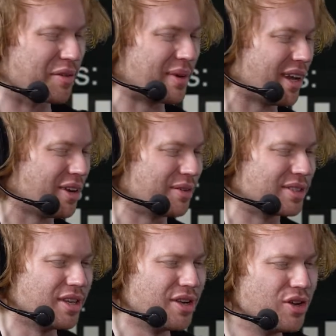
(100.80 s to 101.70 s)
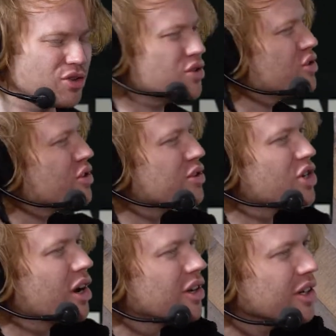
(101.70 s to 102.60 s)
Everybody I know is. Do you know
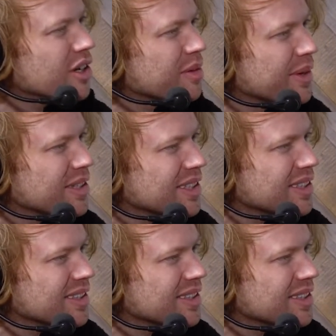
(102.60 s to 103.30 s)
Sean Hook by any chance?